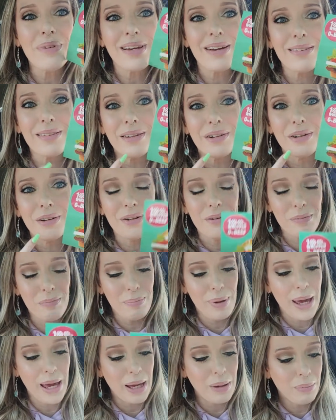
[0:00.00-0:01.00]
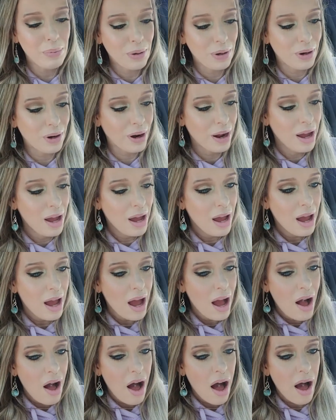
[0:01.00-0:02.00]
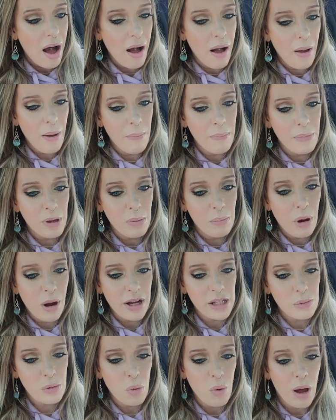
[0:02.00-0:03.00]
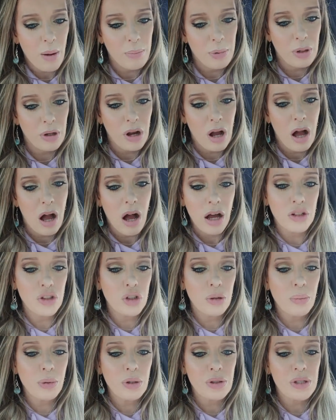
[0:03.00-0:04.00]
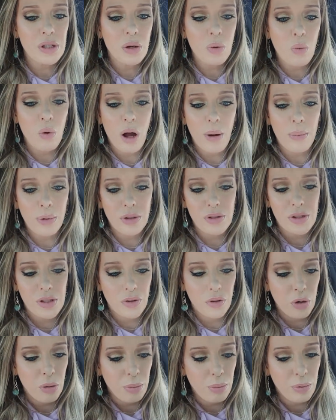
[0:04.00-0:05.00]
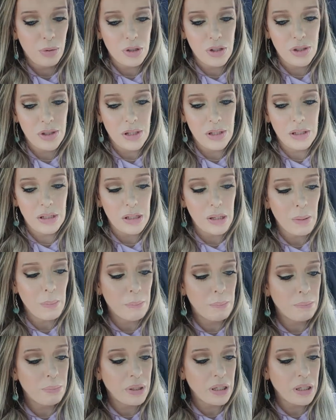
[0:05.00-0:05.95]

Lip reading: me a little paper. Impossible Whopper, 100% Whopper, 0%